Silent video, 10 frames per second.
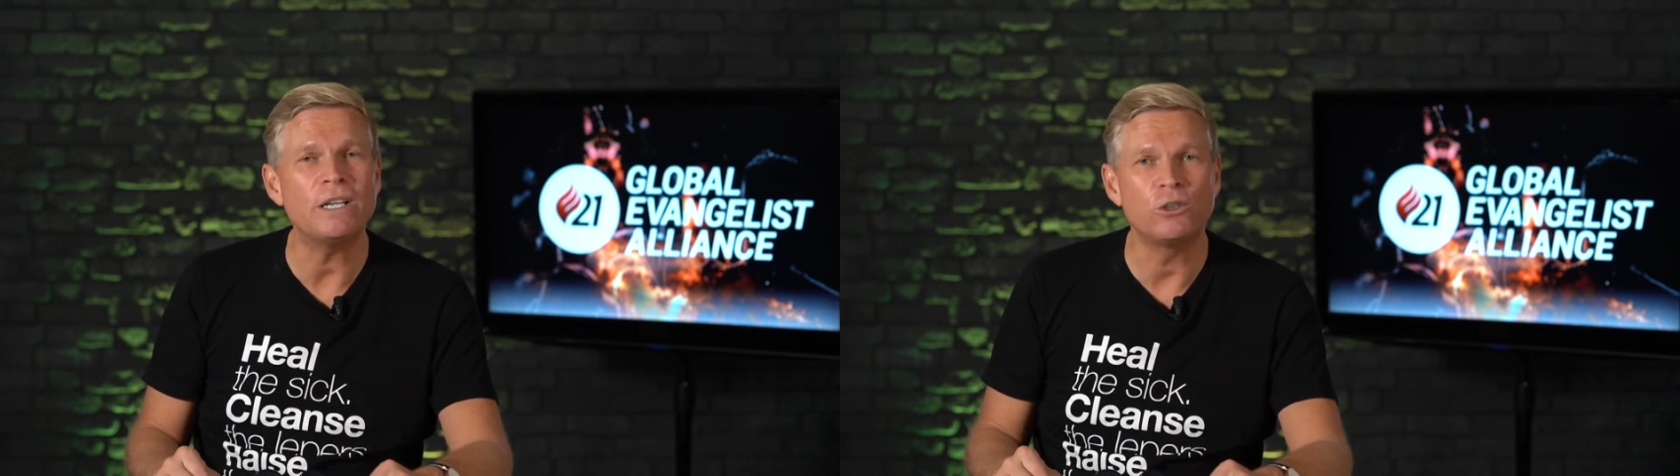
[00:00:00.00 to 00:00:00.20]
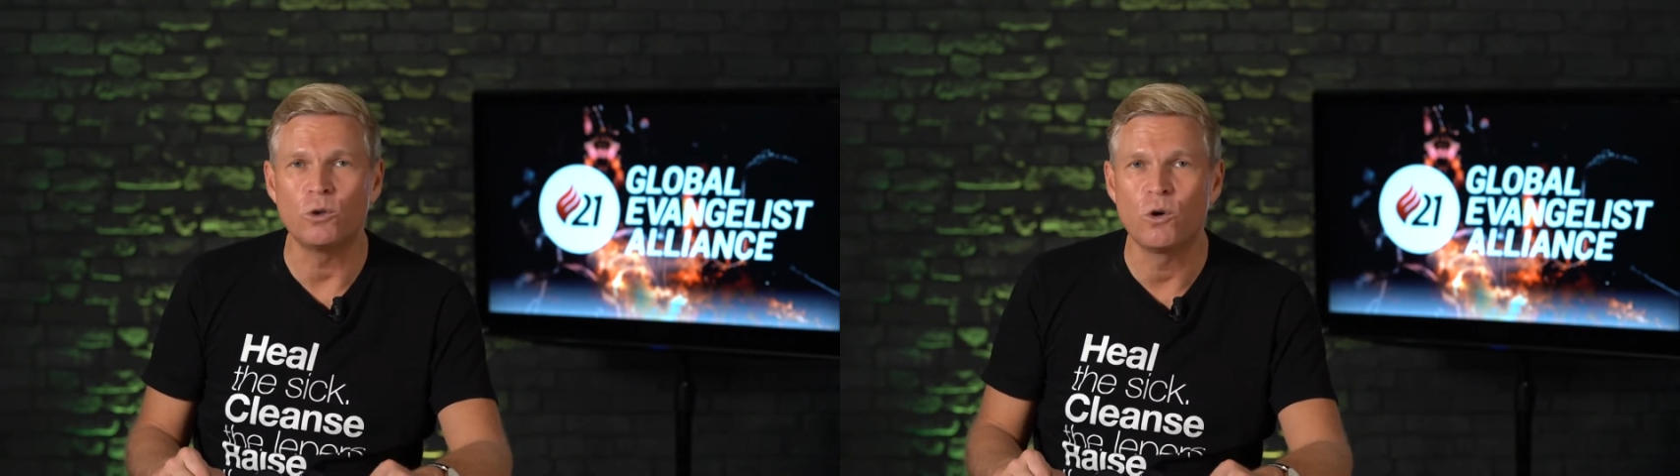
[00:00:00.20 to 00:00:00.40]

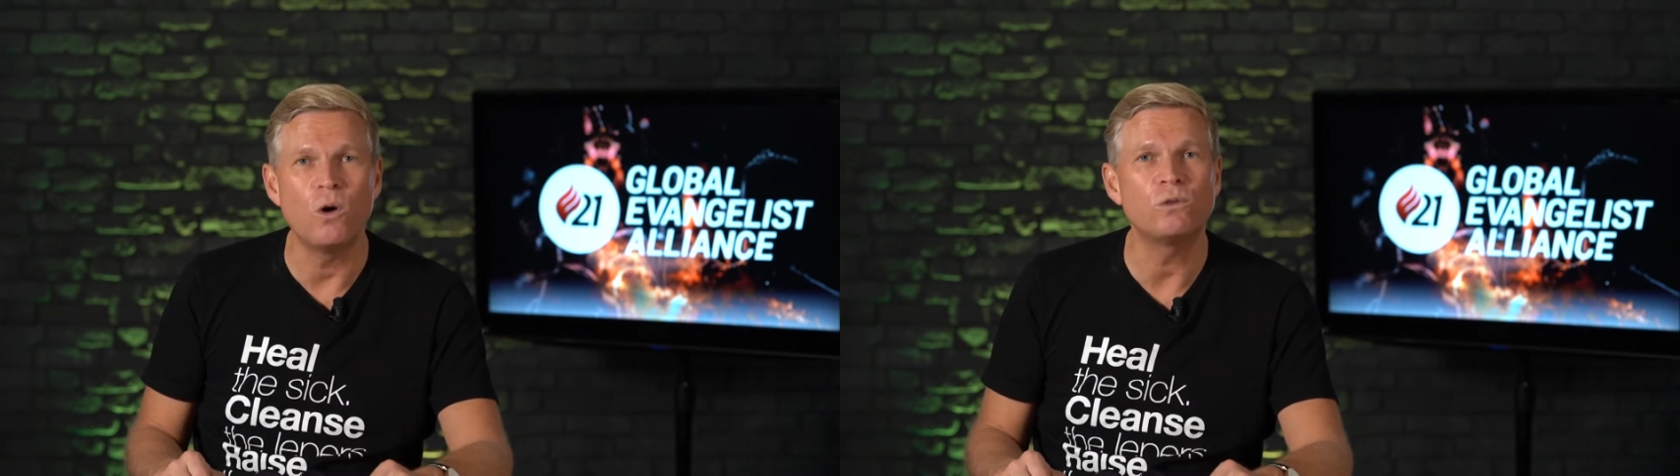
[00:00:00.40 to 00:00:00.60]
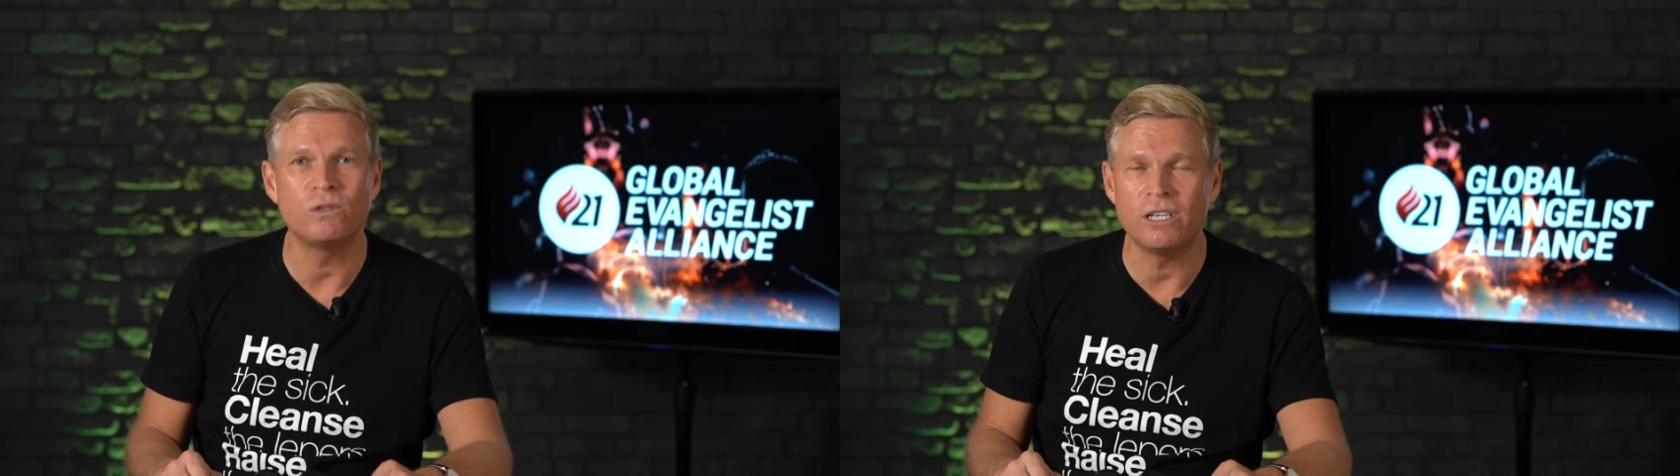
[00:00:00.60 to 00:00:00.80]
want you to
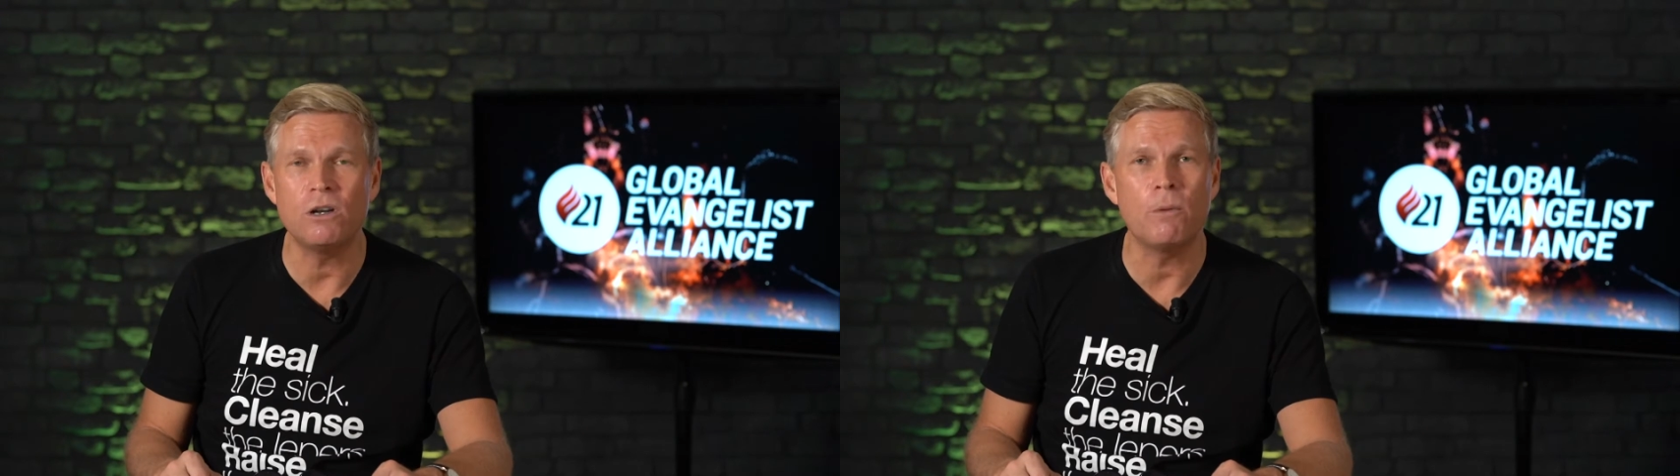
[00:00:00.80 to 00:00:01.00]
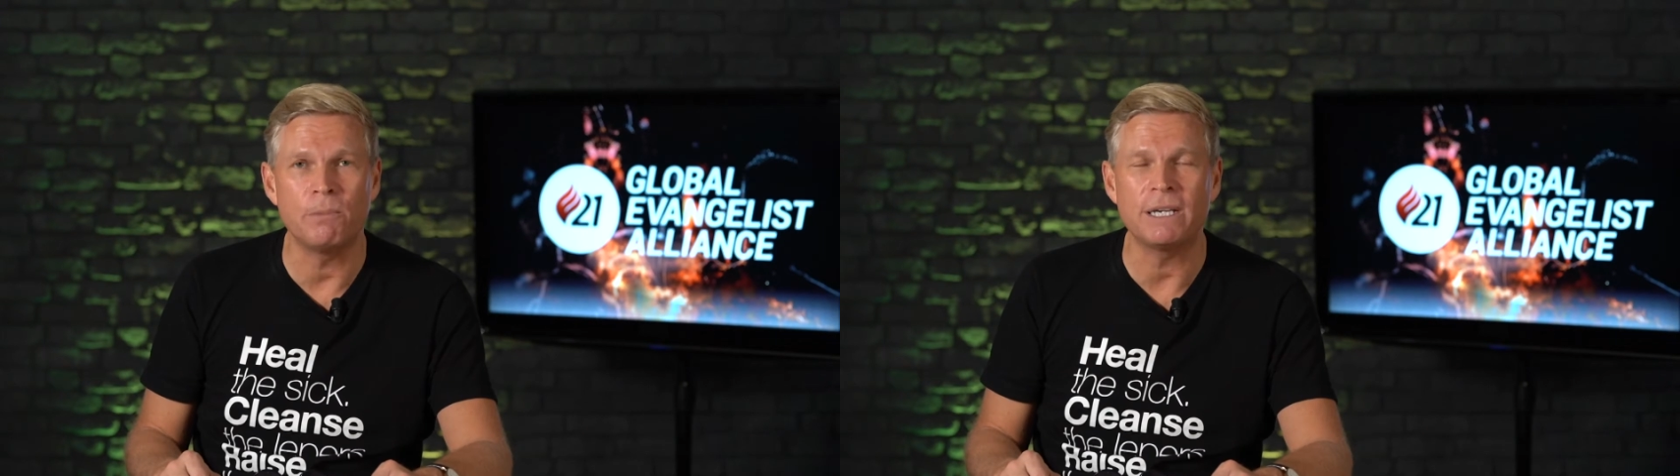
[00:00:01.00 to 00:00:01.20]
go to the
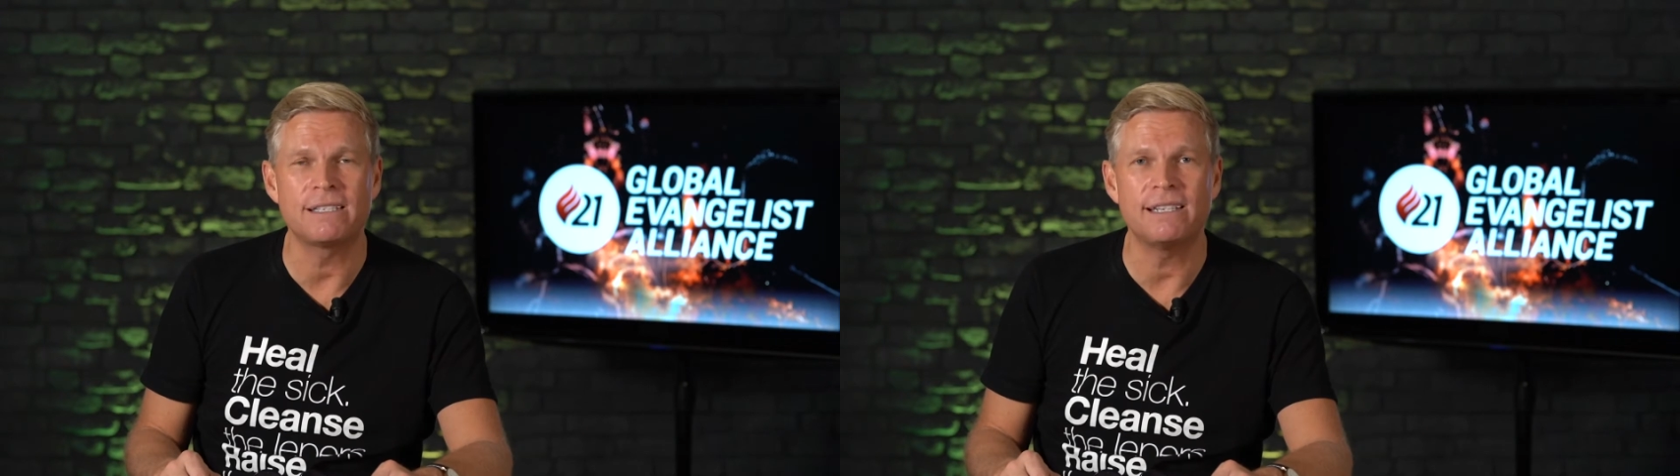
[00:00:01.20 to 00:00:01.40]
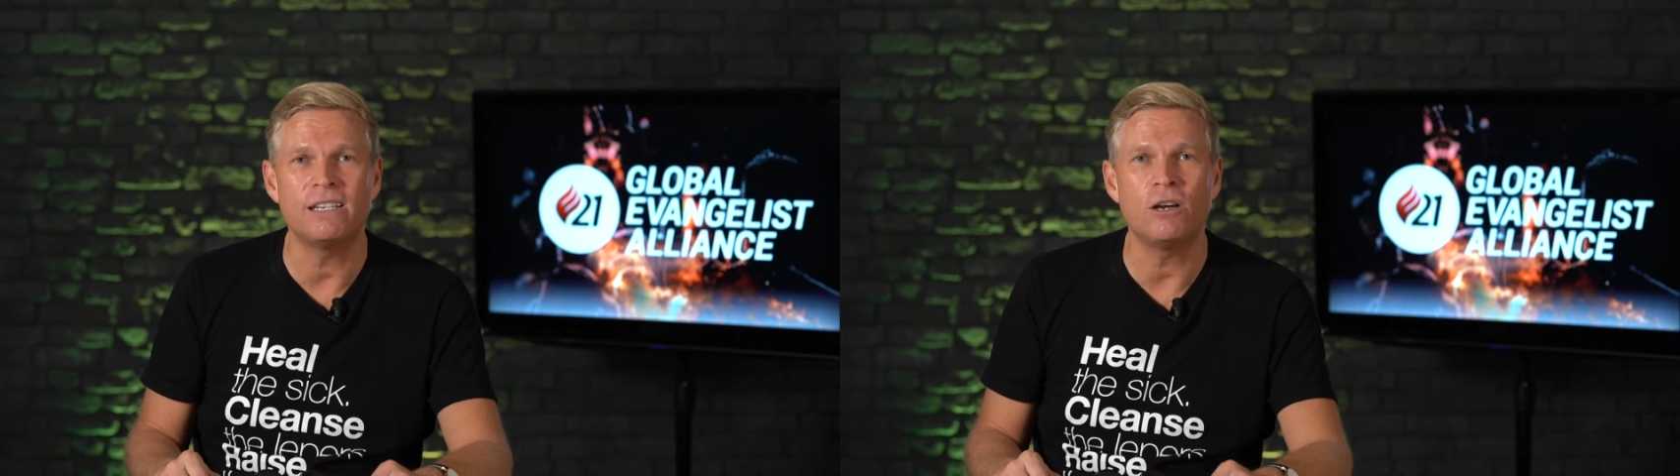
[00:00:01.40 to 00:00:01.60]

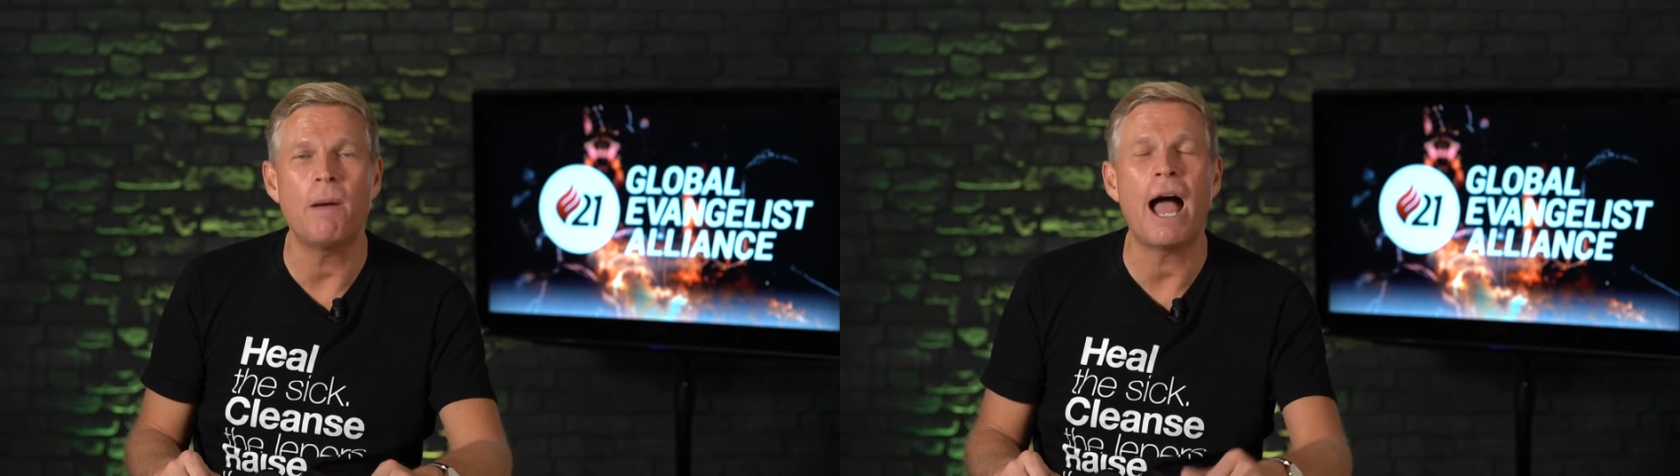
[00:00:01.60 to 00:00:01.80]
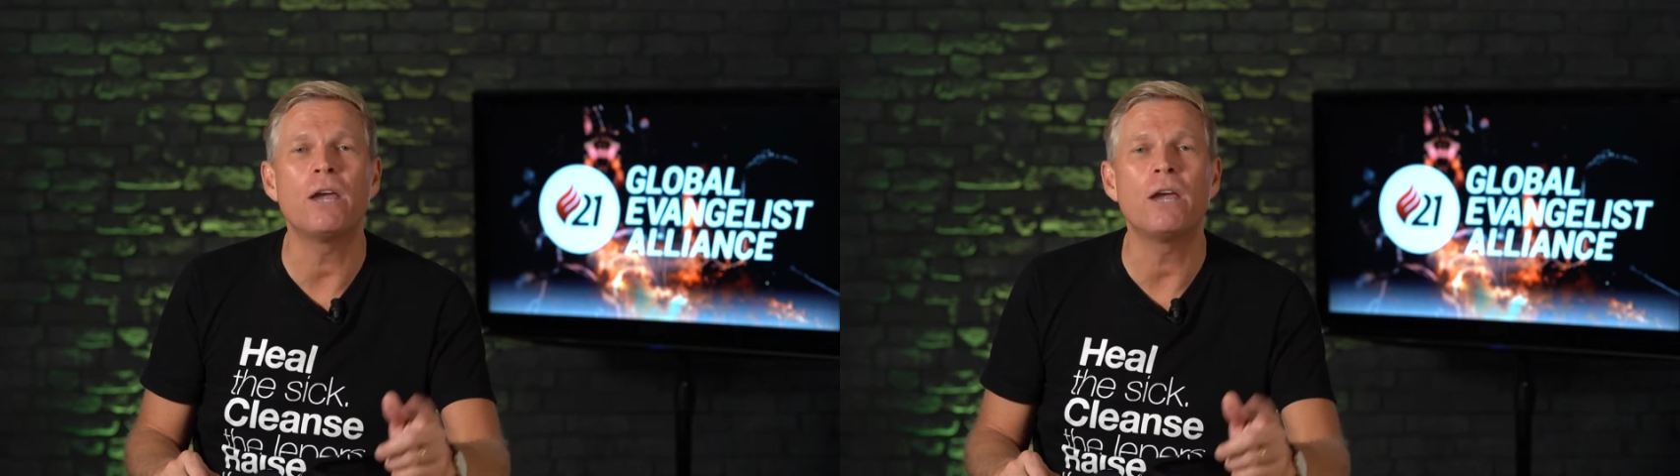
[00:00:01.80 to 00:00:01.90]
Olympic Stadium.